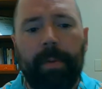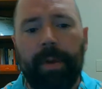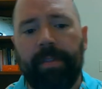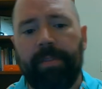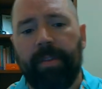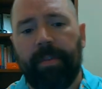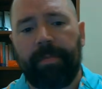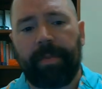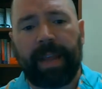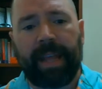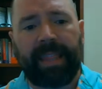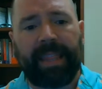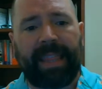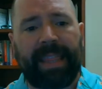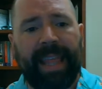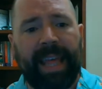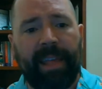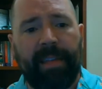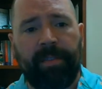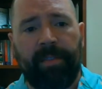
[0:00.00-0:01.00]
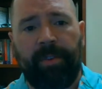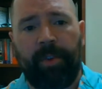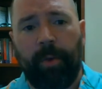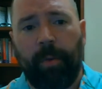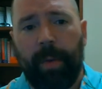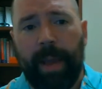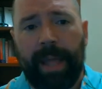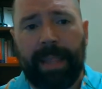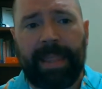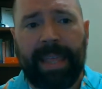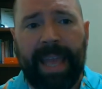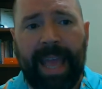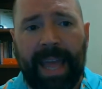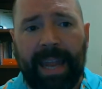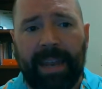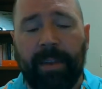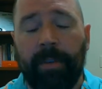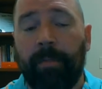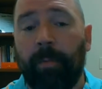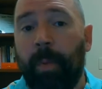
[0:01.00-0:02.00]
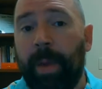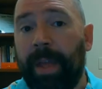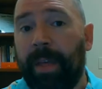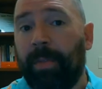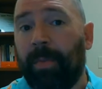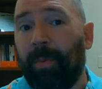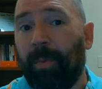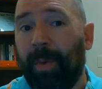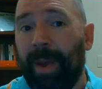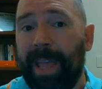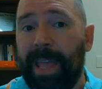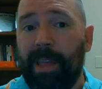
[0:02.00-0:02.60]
please don't forget that that is due at the end of week 3.